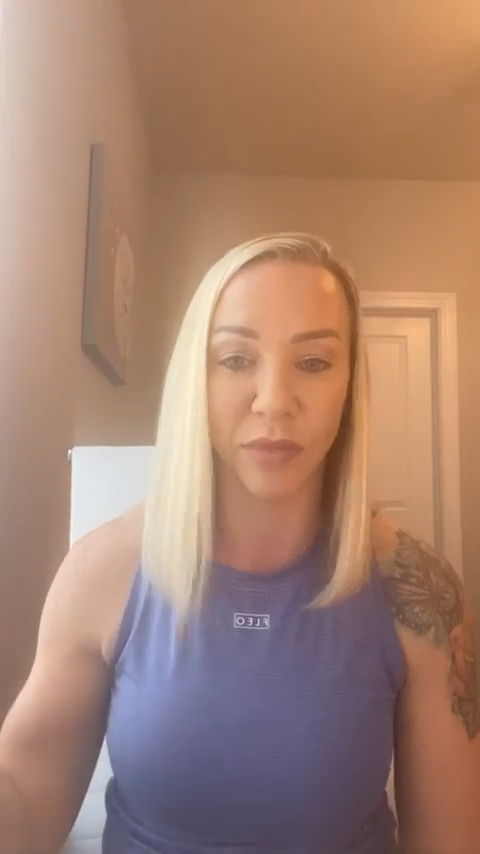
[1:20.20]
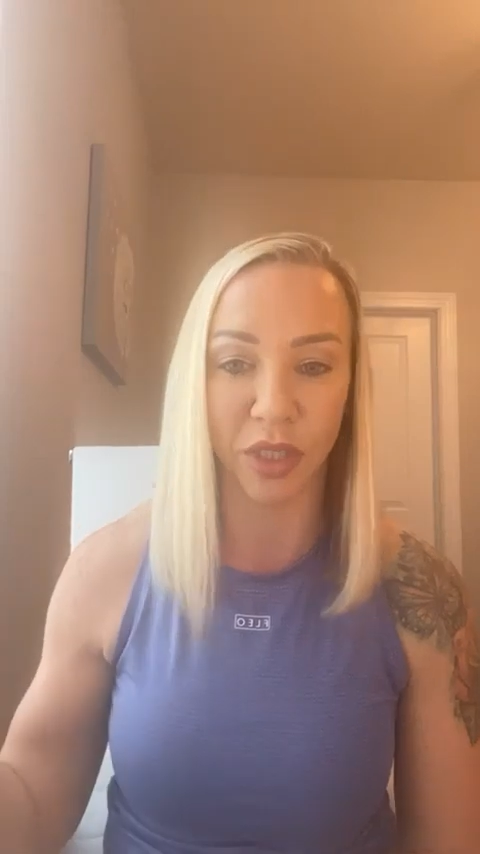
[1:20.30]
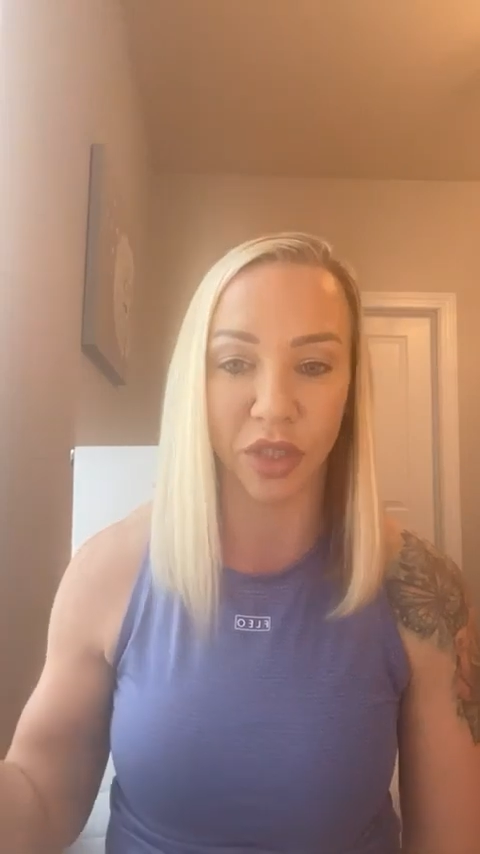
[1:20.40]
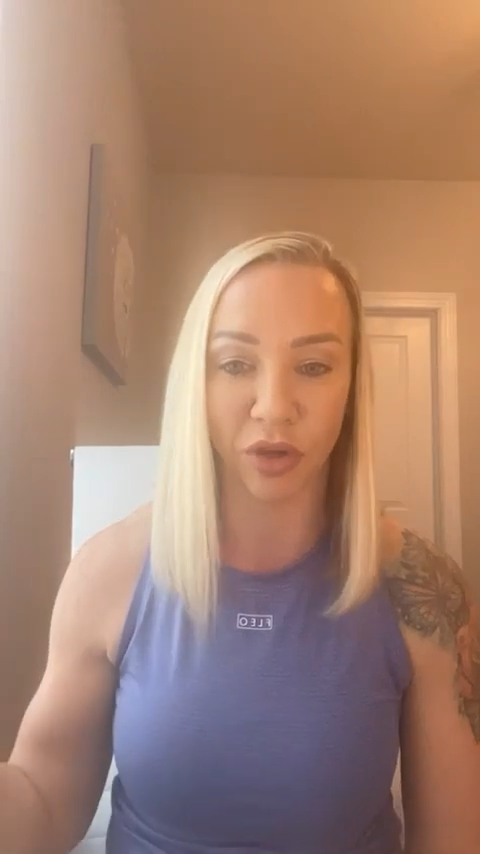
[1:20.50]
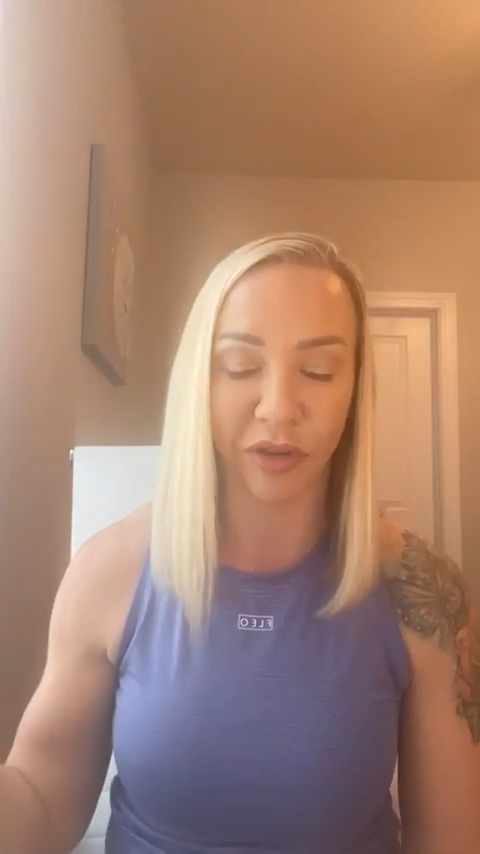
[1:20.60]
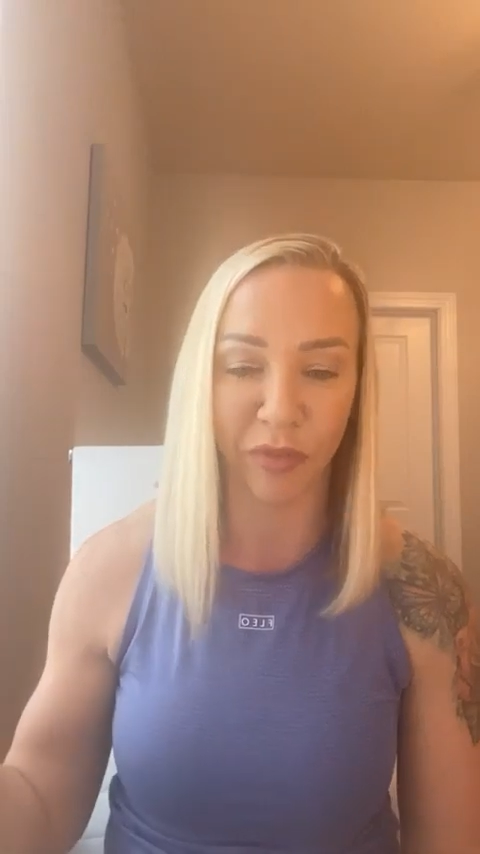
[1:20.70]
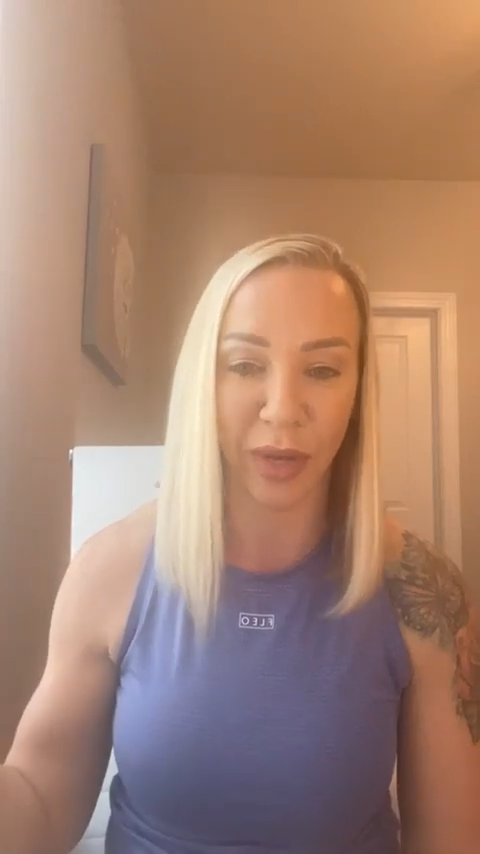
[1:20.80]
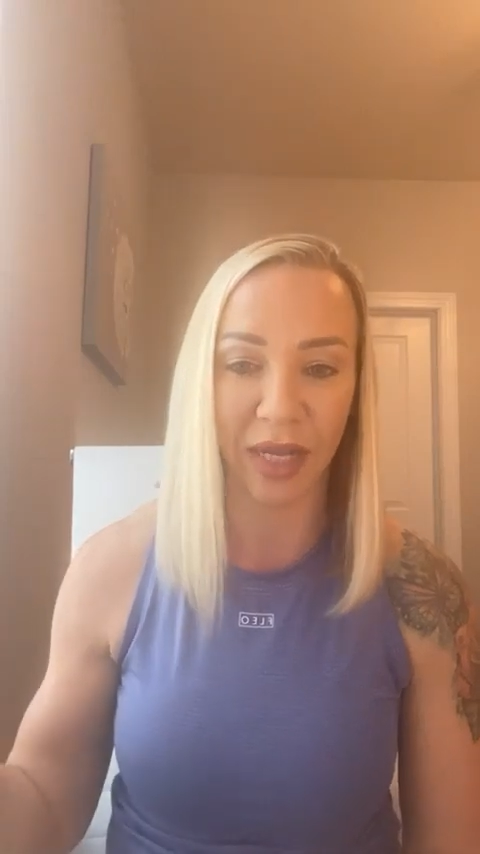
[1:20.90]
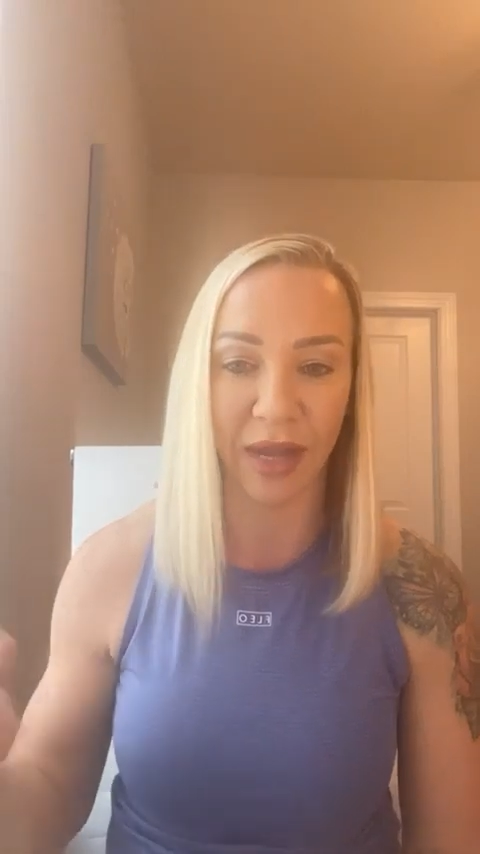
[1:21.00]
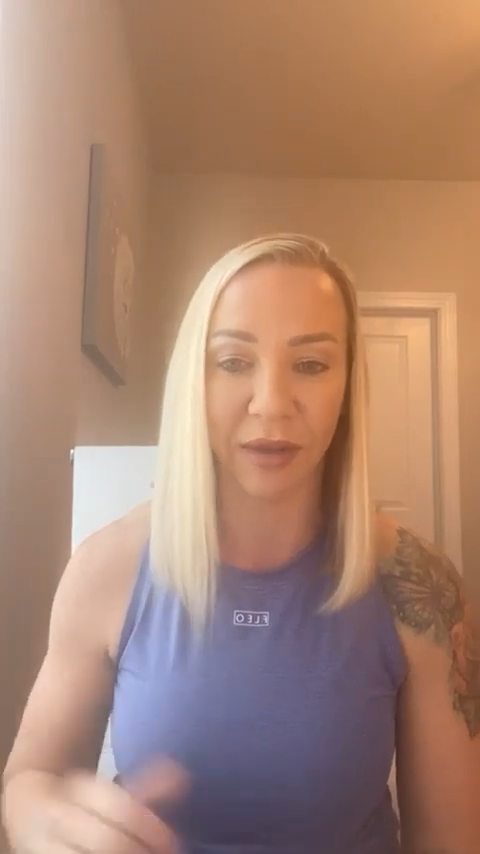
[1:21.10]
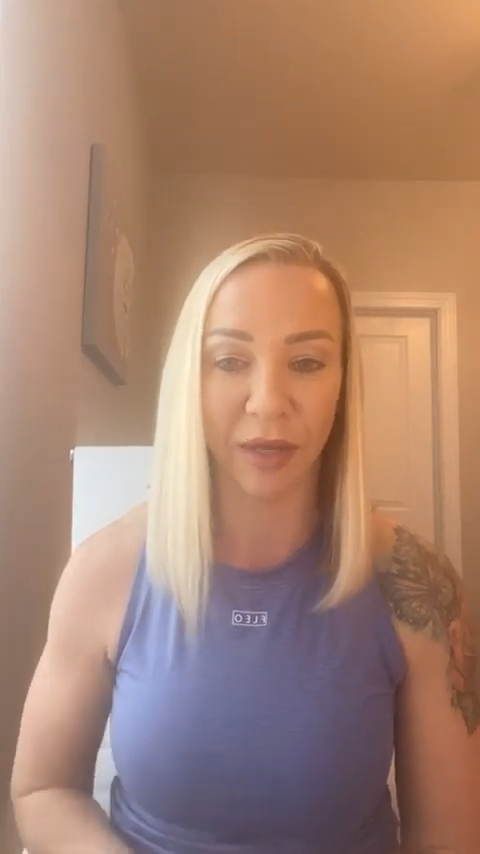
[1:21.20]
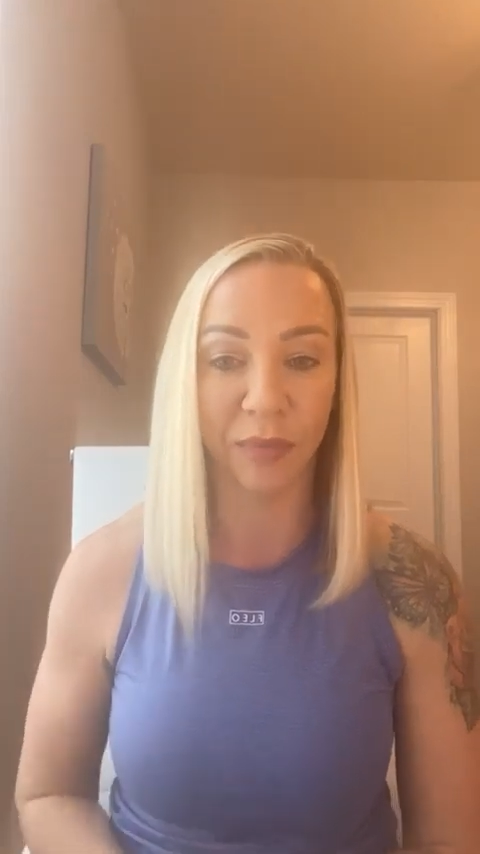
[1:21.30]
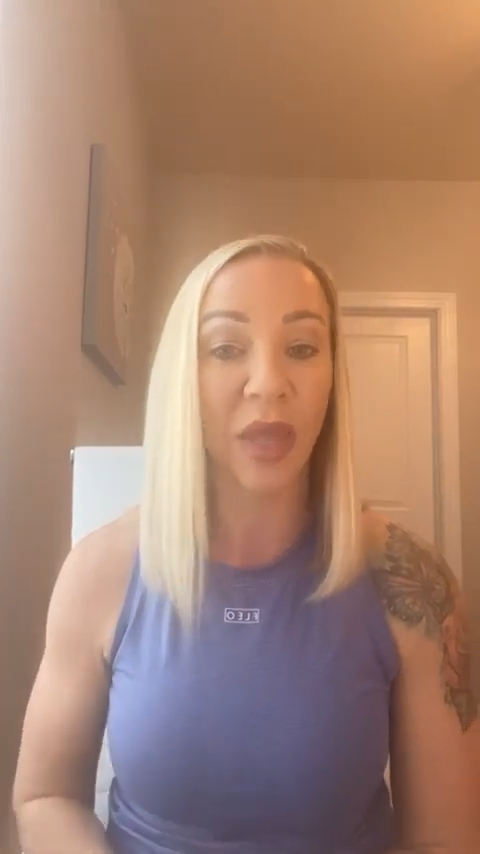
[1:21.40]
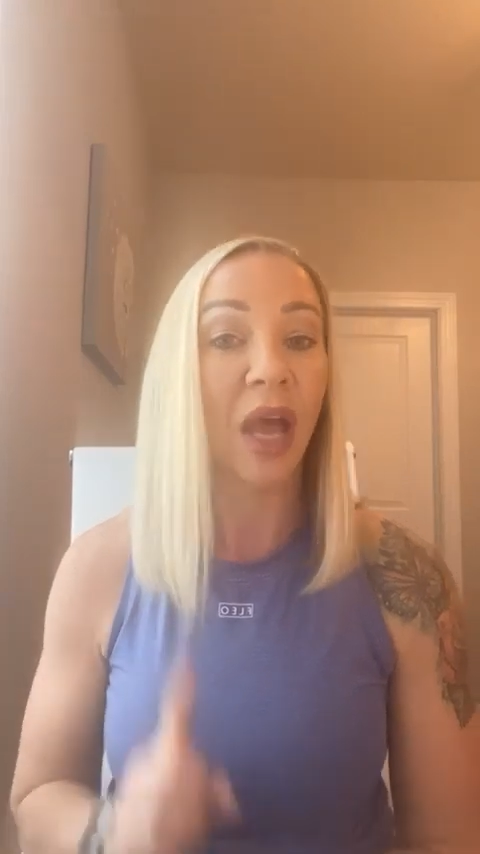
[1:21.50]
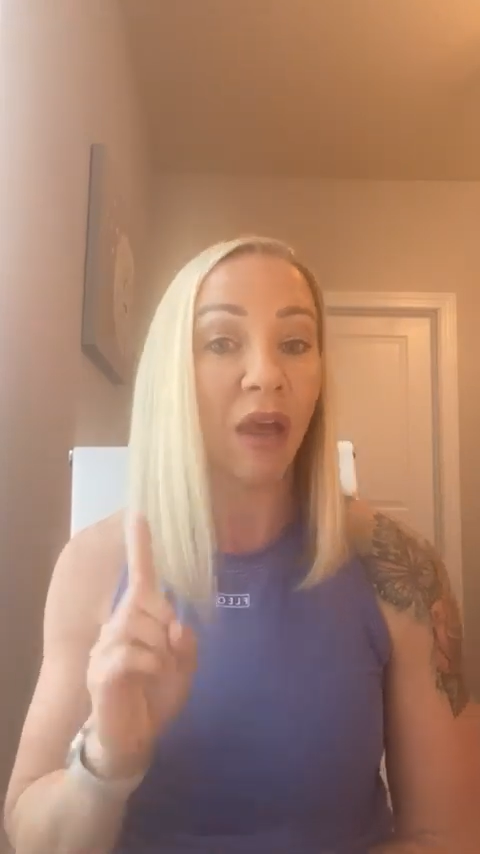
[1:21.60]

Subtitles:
start everybody out on.